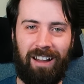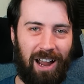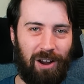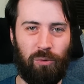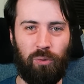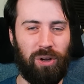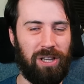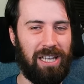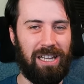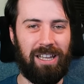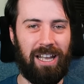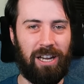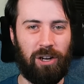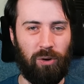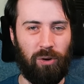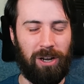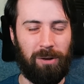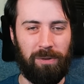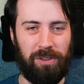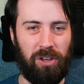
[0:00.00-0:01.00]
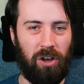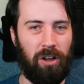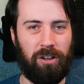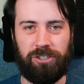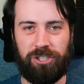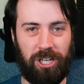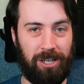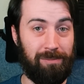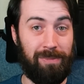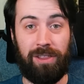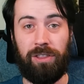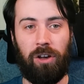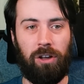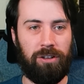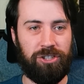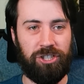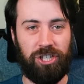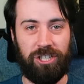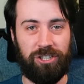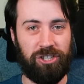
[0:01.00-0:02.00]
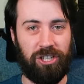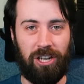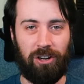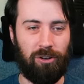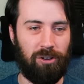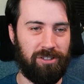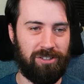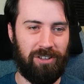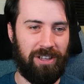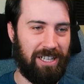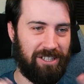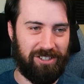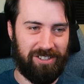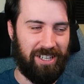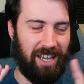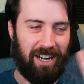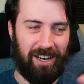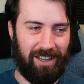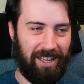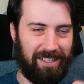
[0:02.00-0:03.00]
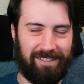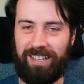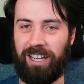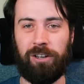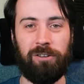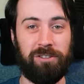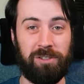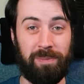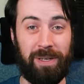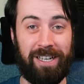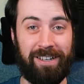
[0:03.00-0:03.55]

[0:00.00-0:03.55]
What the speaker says: I really like Greek mythology and mythology in general, so that just kind of like tickles me.